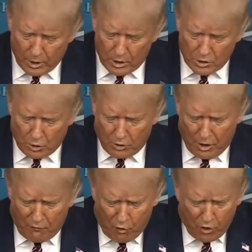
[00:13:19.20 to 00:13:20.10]
So
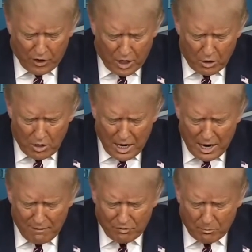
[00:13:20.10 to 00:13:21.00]
therefore, they don't
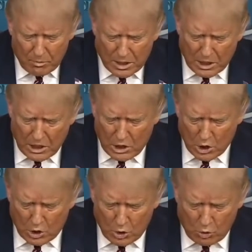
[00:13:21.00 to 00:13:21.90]
have the money
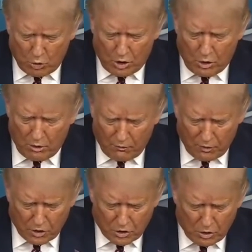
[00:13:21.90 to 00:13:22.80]
to do the
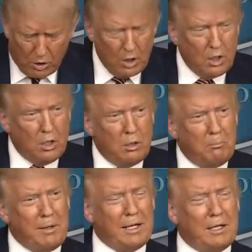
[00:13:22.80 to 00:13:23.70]
universal
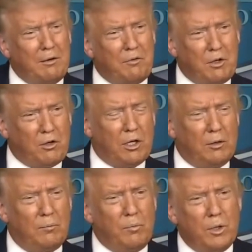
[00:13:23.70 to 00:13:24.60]
mail-in voting.
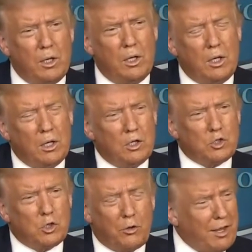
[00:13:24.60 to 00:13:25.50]

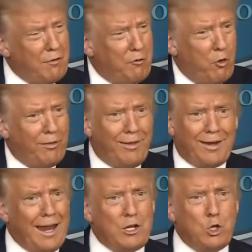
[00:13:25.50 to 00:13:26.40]
So therefore, they
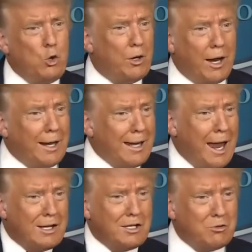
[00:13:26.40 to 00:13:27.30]
can't do it, I
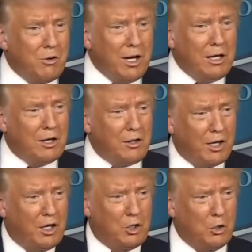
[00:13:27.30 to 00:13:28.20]
guess, right? Are they
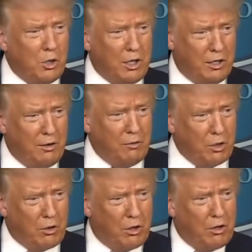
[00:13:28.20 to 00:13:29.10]
going to do it even
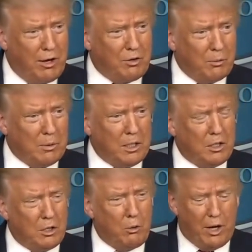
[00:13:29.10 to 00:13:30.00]
though they don't have the money?
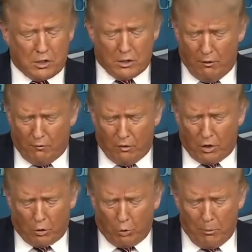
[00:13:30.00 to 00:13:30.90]
They're asking for
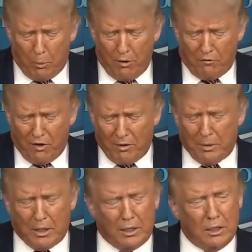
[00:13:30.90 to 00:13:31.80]
the $3.5
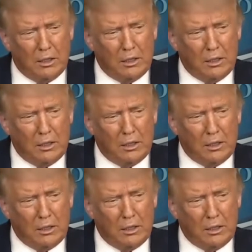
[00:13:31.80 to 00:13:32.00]
billion.